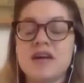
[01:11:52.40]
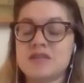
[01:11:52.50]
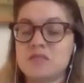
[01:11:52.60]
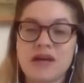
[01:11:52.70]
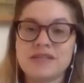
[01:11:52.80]

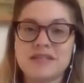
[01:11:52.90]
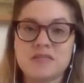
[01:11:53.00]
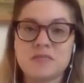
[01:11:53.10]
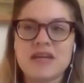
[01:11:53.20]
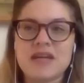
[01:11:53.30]
surprising
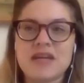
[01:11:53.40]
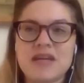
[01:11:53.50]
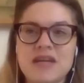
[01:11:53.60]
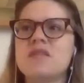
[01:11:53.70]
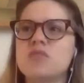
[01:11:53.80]
to me.
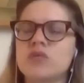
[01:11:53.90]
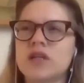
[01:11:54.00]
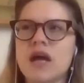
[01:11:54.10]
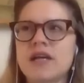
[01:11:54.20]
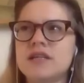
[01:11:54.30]

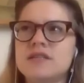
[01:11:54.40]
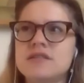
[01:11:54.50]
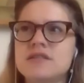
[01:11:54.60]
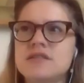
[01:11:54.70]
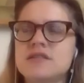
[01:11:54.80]

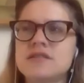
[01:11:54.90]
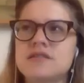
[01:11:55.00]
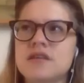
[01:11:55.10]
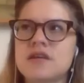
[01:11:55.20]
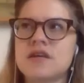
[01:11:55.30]
Reliance
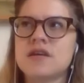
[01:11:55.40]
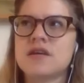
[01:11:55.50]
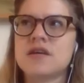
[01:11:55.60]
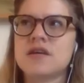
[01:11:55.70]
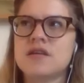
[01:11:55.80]

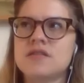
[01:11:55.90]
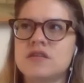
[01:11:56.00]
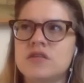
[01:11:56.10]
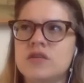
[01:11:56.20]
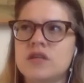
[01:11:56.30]
is
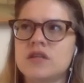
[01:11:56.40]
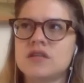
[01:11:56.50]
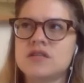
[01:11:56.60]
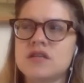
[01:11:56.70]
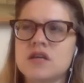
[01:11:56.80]
included
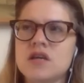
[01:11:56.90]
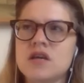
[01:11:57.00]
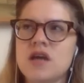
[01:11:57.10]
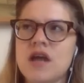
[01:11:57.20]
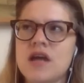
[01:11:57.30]
this
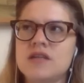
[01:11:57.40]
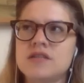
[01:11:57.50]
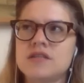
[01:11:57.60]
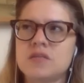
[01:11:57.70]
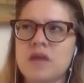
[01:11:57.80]
year. And
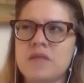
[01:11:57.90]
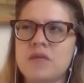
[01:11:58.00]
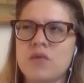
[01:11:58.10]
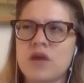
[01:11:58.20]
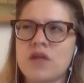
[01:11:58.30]
there might be
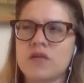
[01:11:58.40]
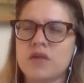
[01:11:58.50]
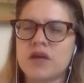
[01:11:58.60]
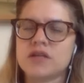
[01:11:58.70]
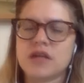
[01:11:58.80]
one other
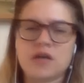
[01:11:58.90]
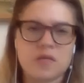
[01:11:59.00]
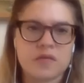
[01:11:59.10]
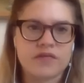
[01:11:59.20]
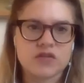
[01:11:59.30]
brand, I can't
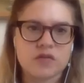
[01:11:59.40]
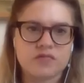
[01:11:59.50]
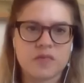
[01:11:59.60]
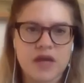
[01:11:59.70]
remember off the top of my